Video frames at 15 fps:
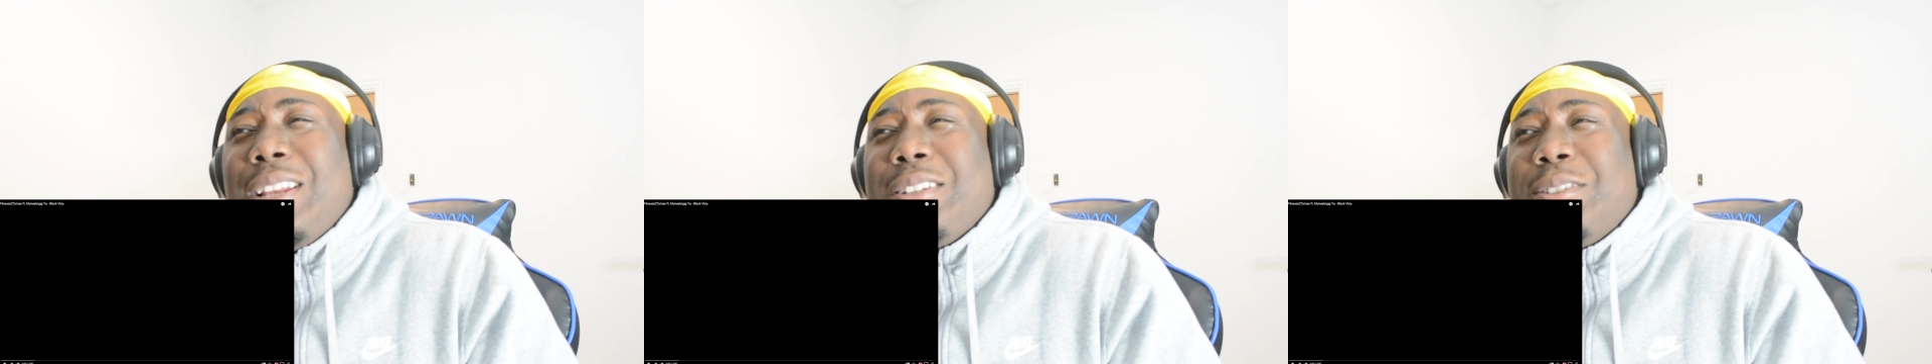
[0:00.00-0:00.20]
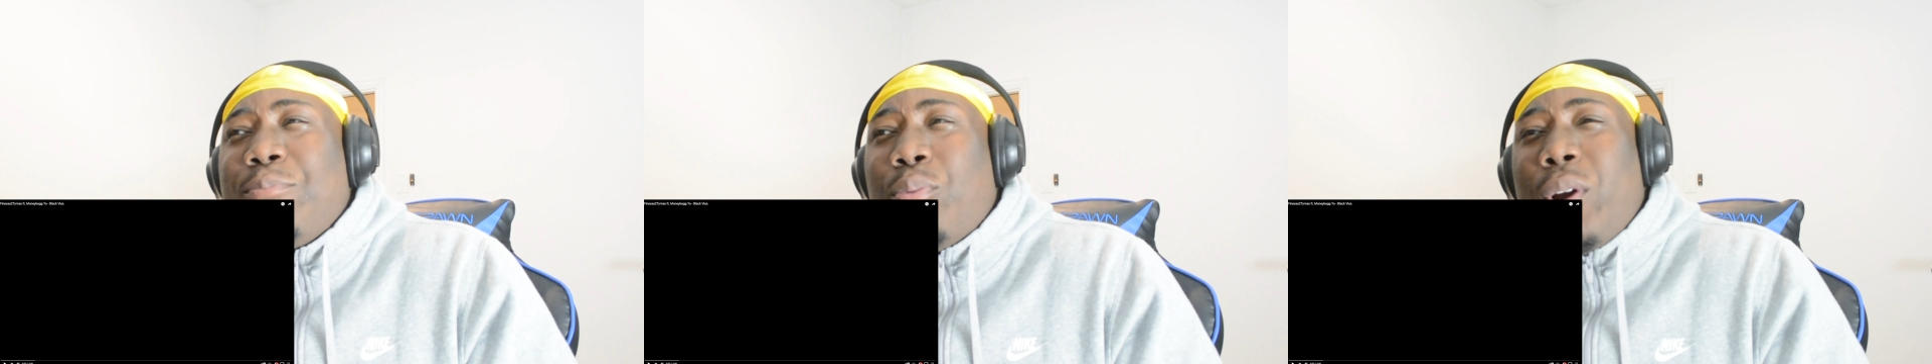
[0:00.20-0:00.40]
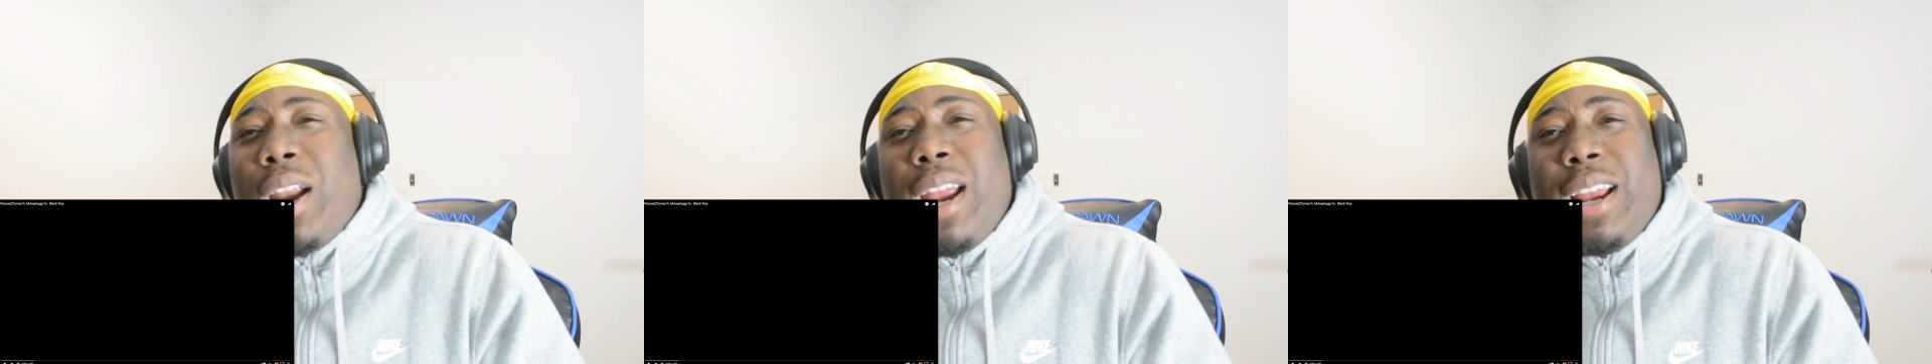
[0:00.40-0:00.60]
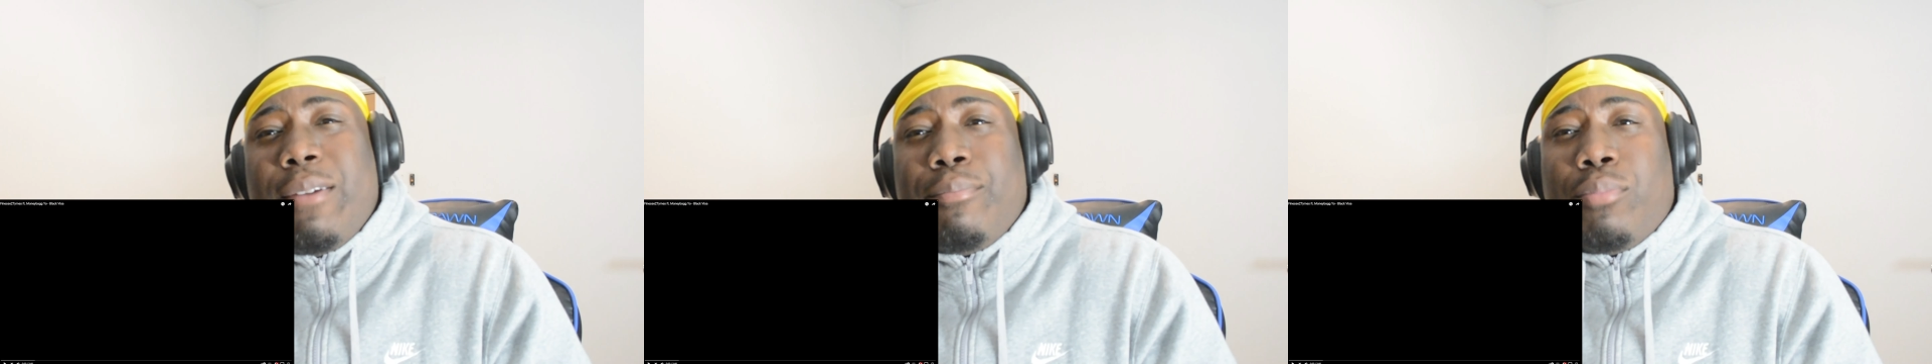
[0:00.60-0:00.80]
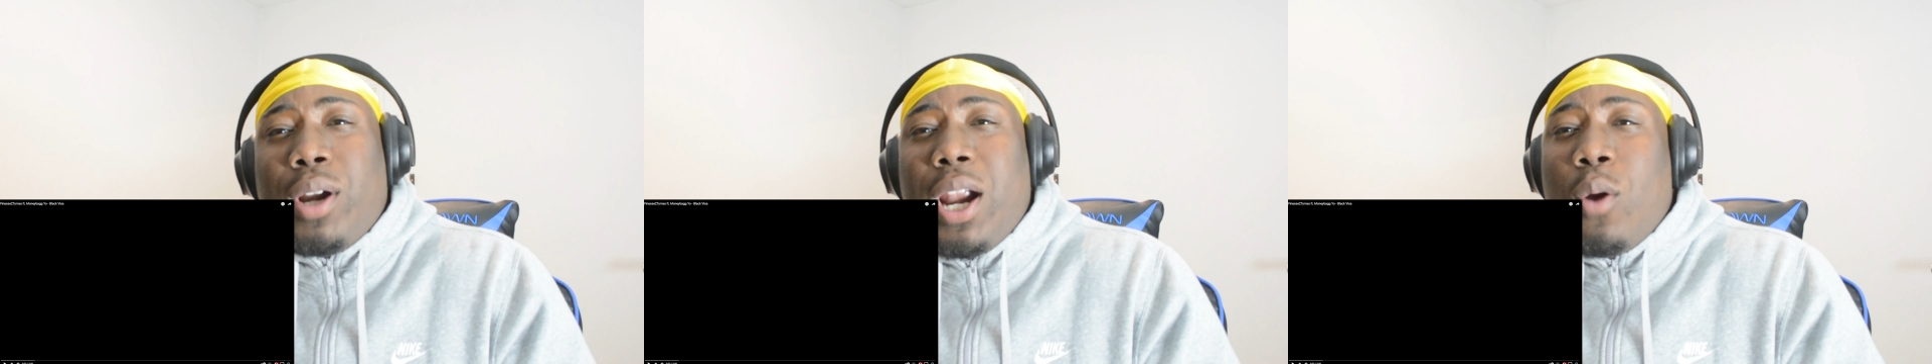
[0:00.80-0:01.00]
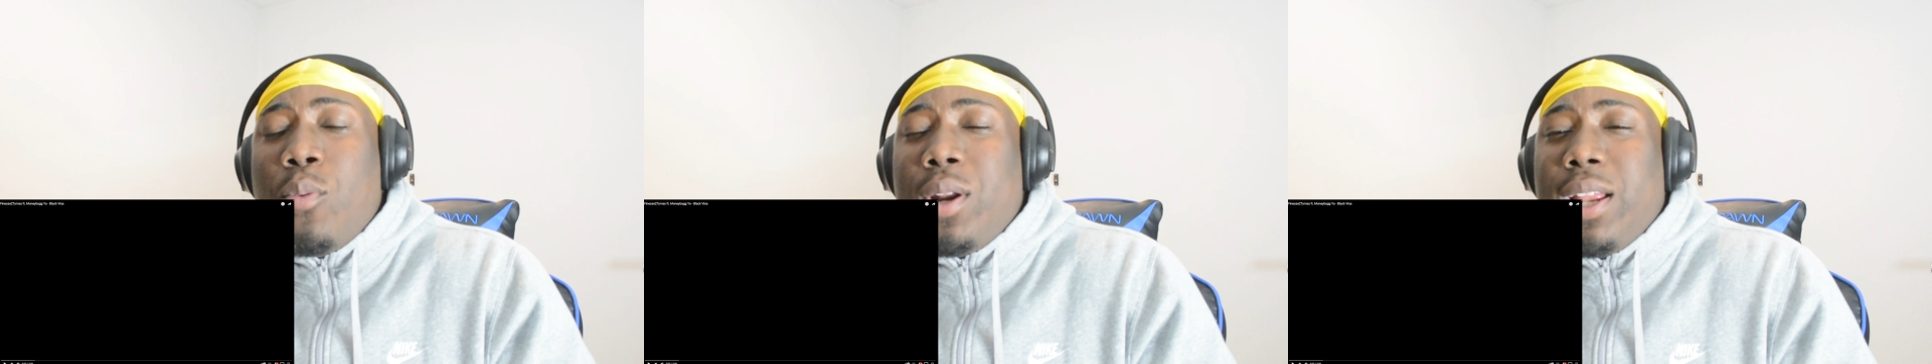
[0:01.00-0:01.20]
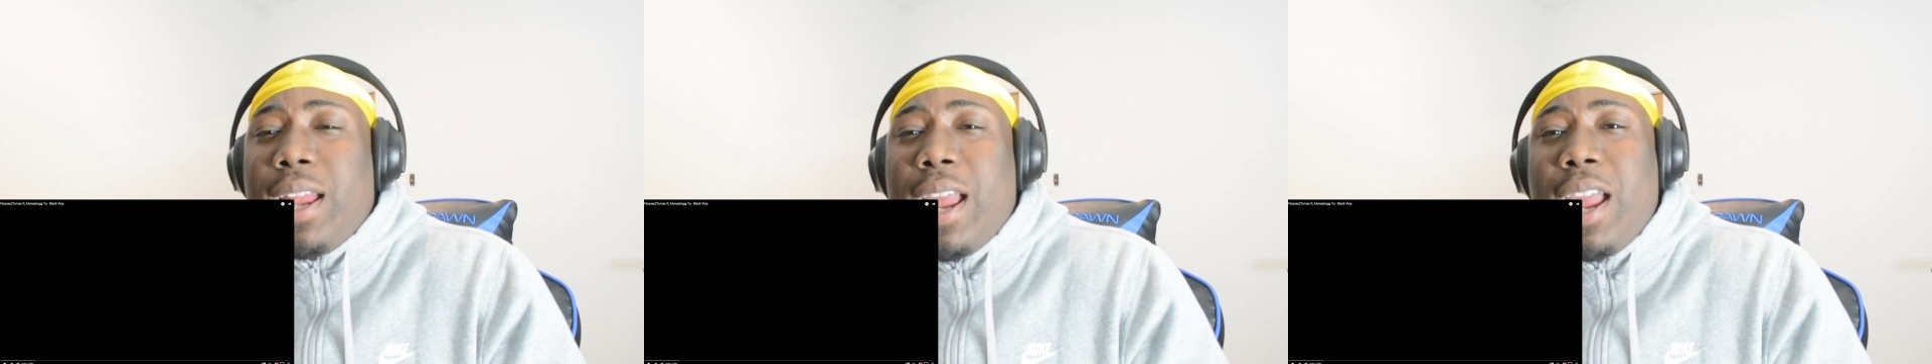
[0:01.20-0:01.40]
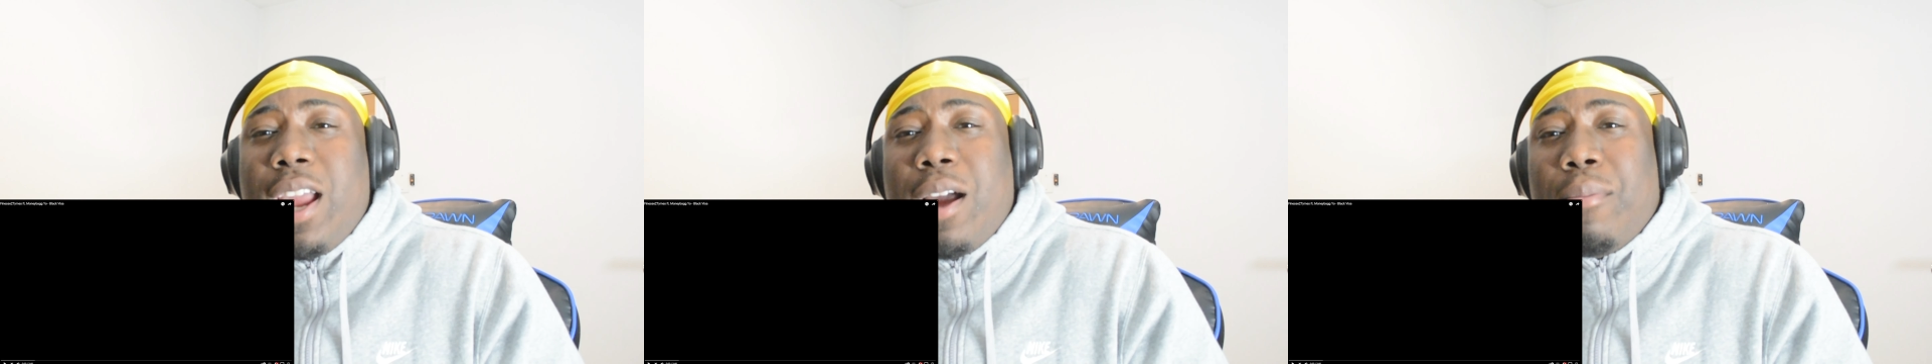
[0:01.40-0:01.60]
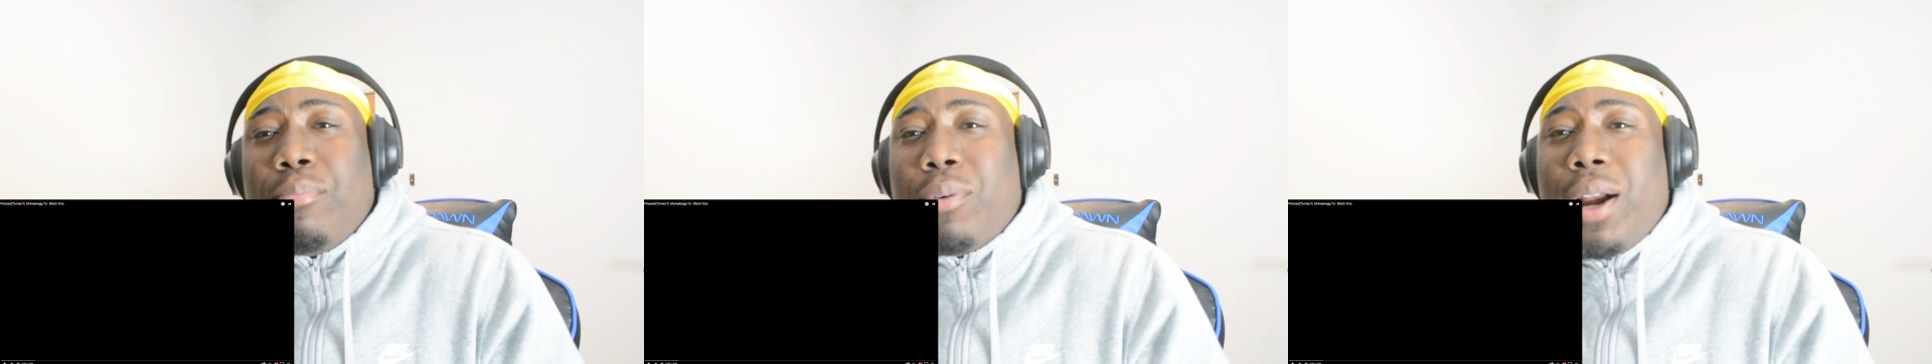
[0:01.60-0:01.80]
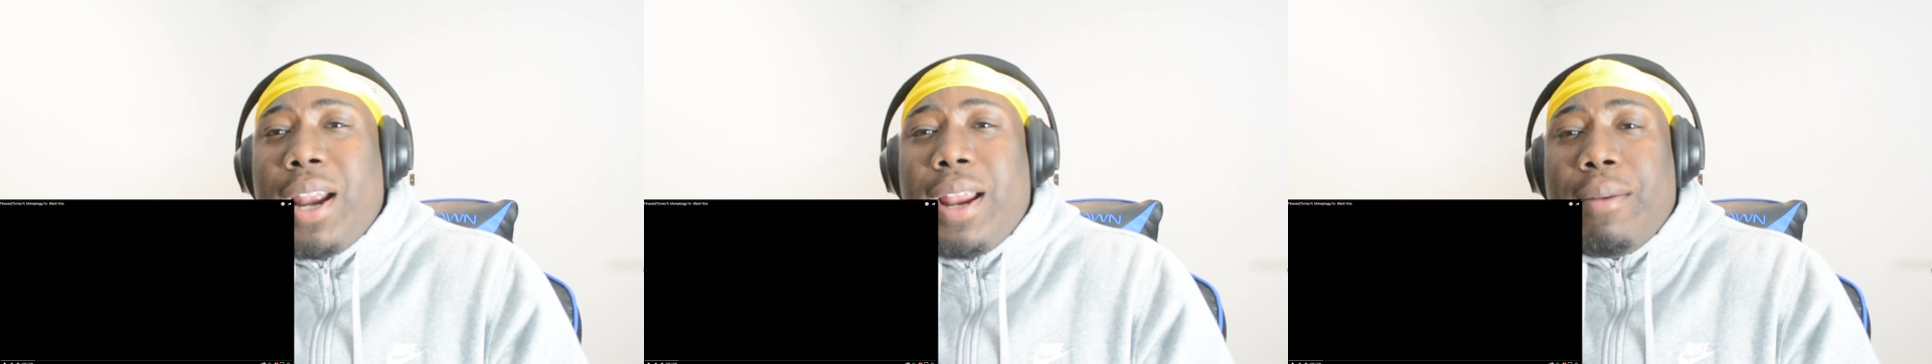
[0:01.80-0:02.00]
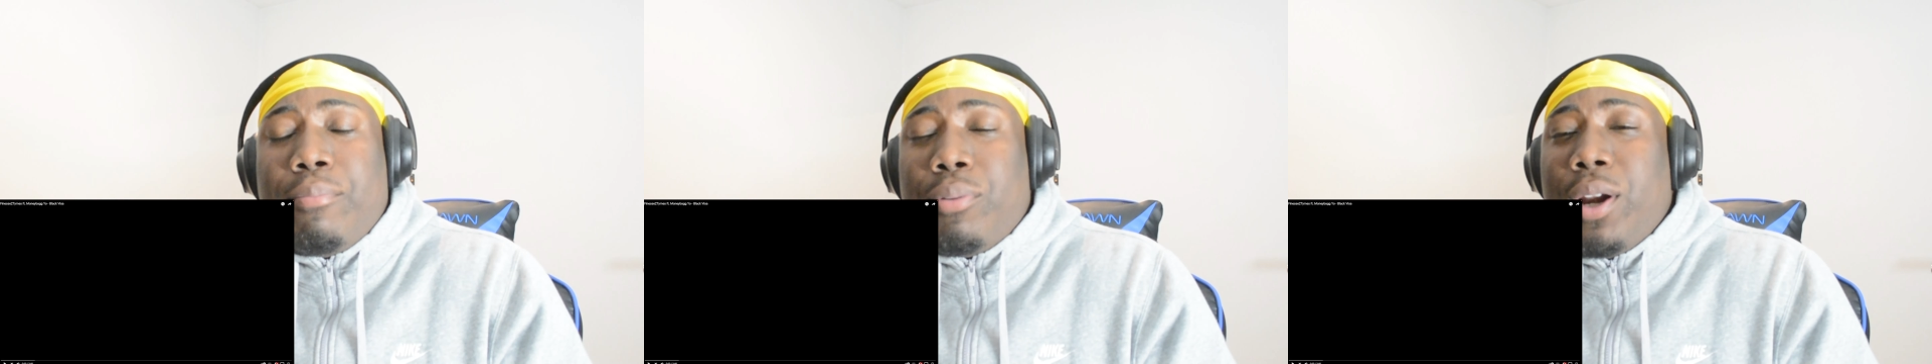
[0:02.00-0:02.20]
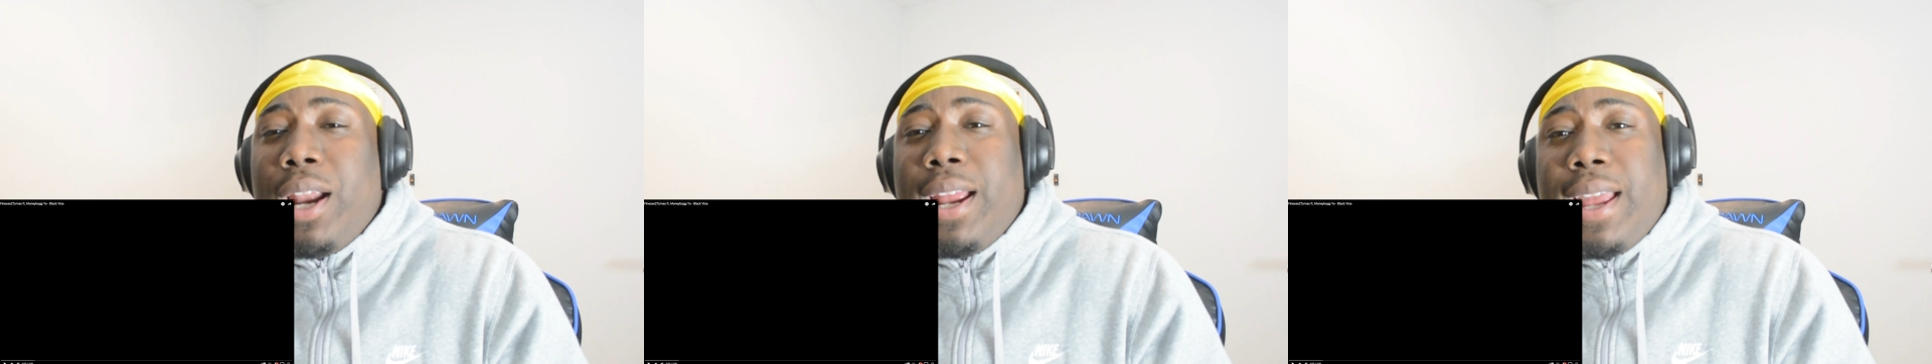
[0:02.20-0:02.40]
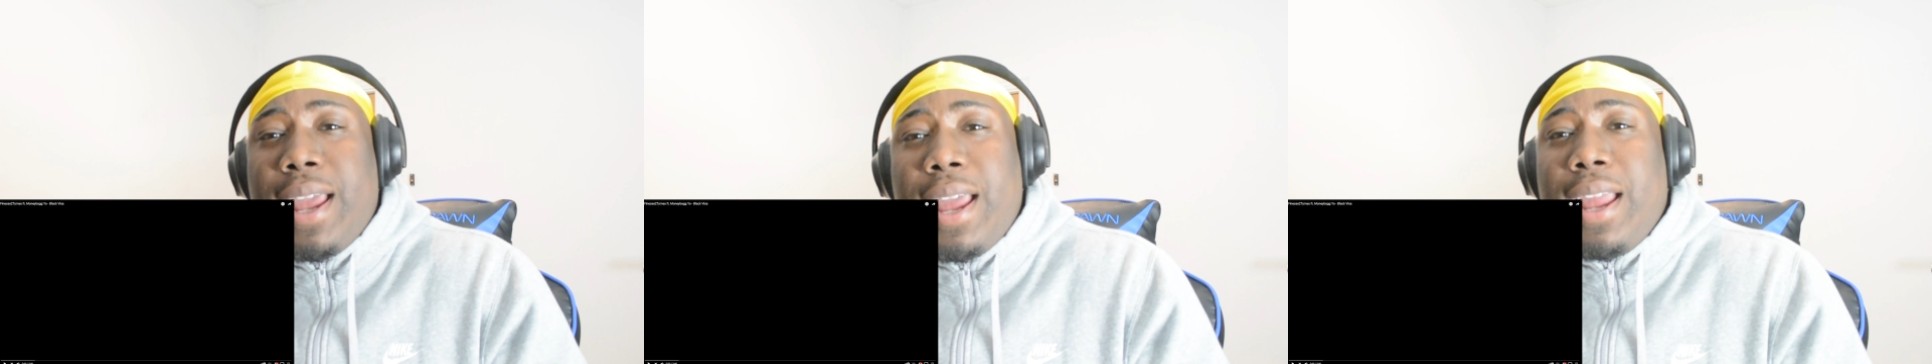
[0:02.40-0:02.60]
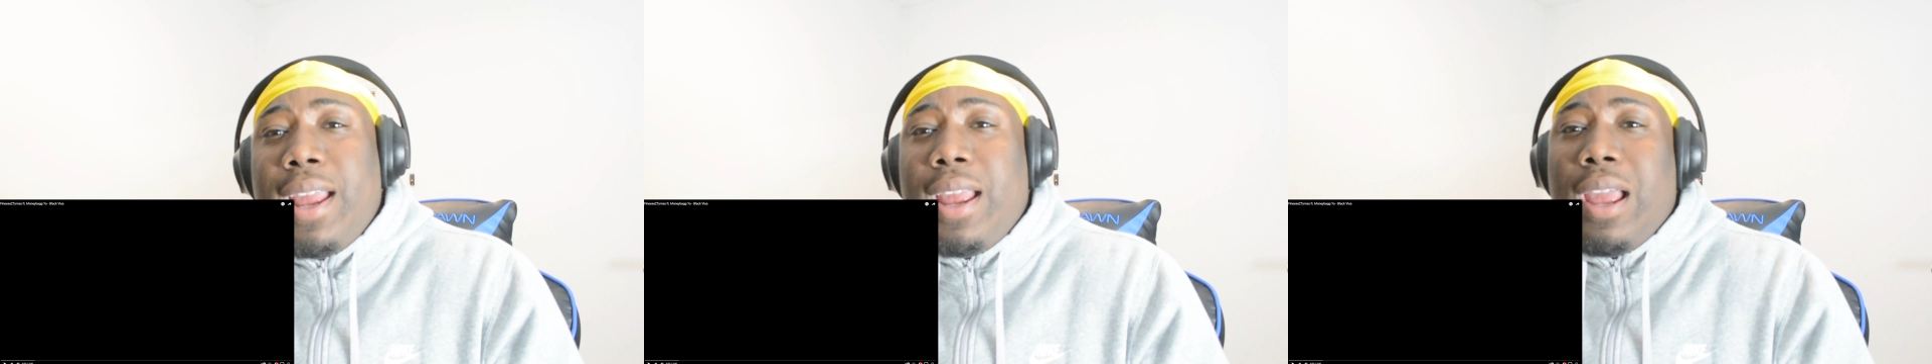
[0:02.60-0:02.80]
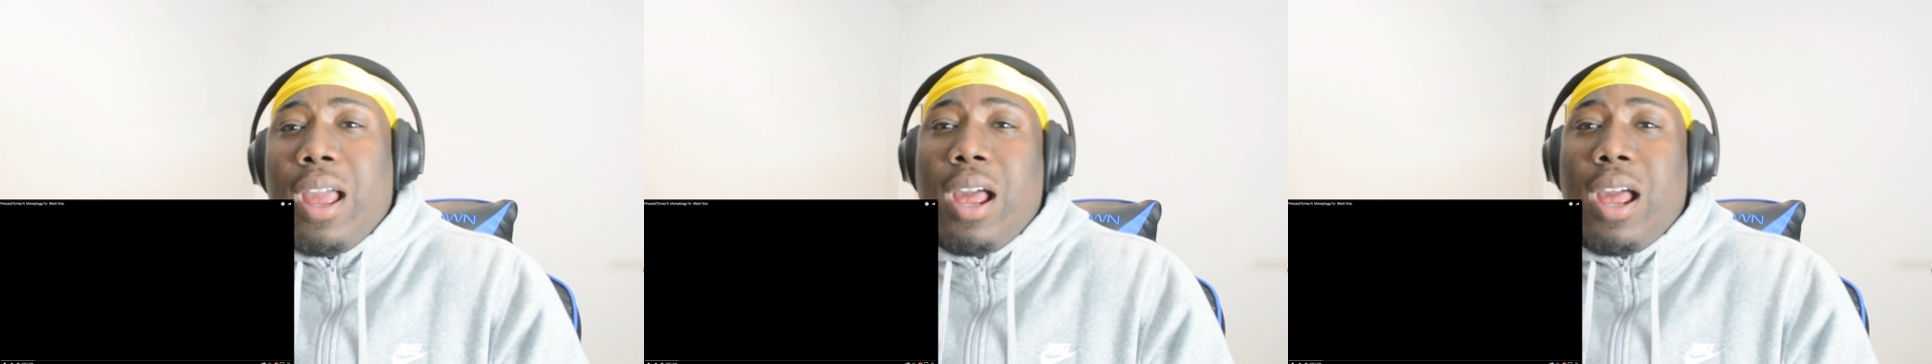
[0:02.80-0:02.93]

it's Bread Breadwinner Gang or Bread Bread Gang,